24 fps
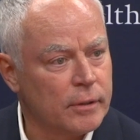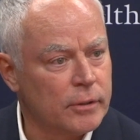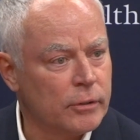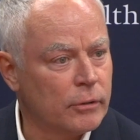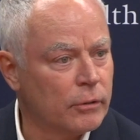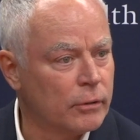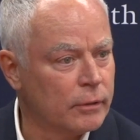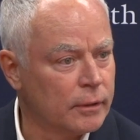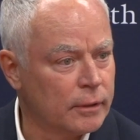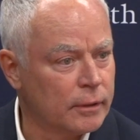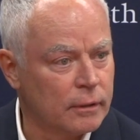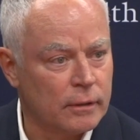
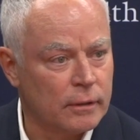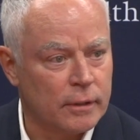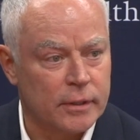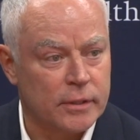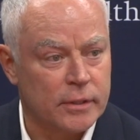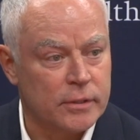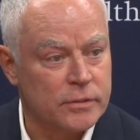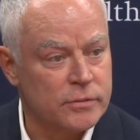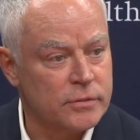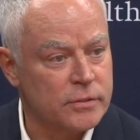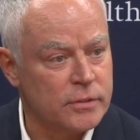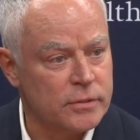A little
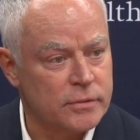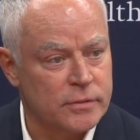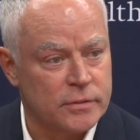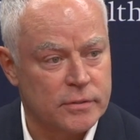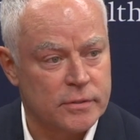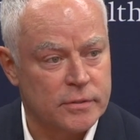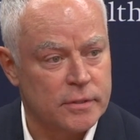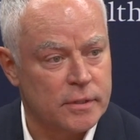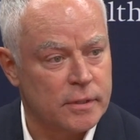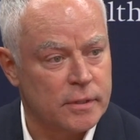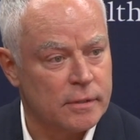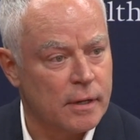
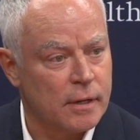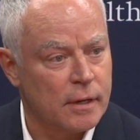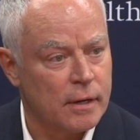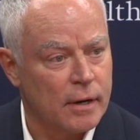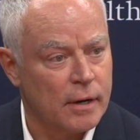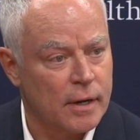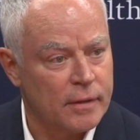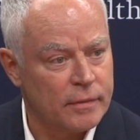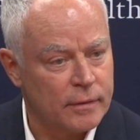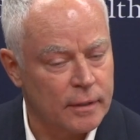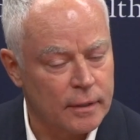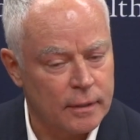inconsistency
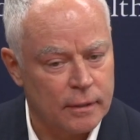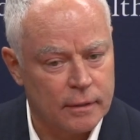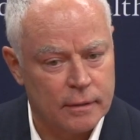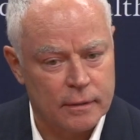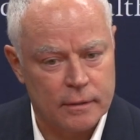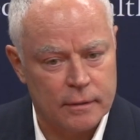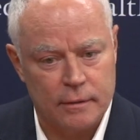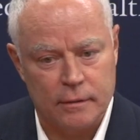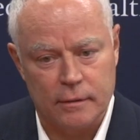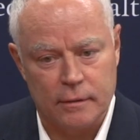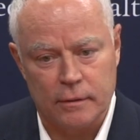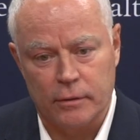there. I
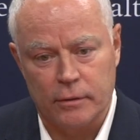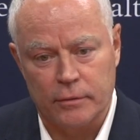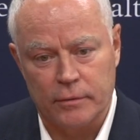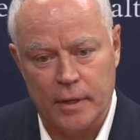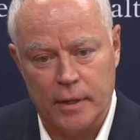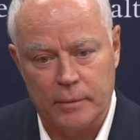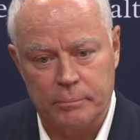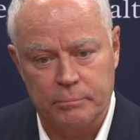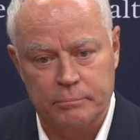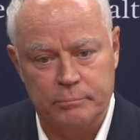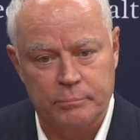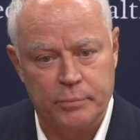think,
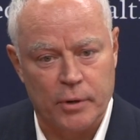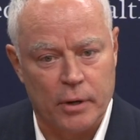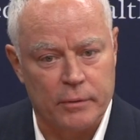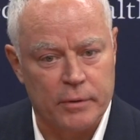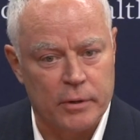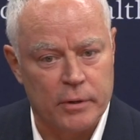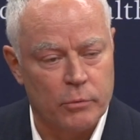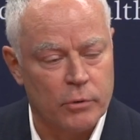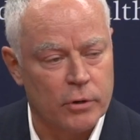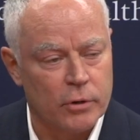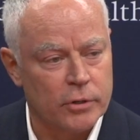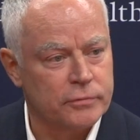that
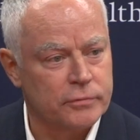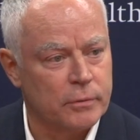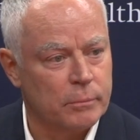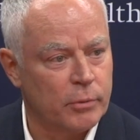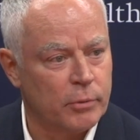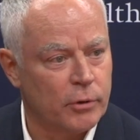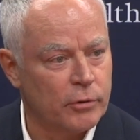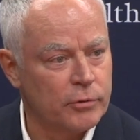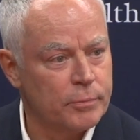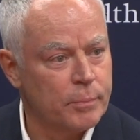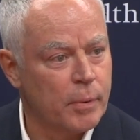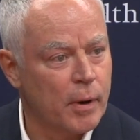probably works for
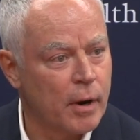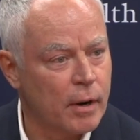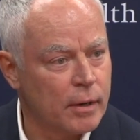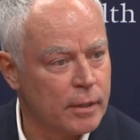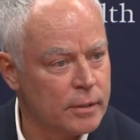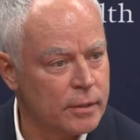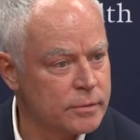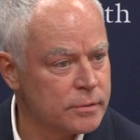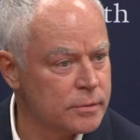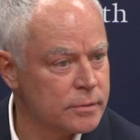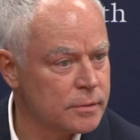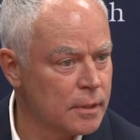both
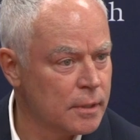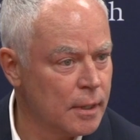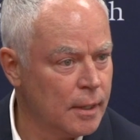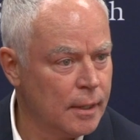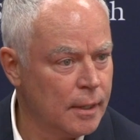parties.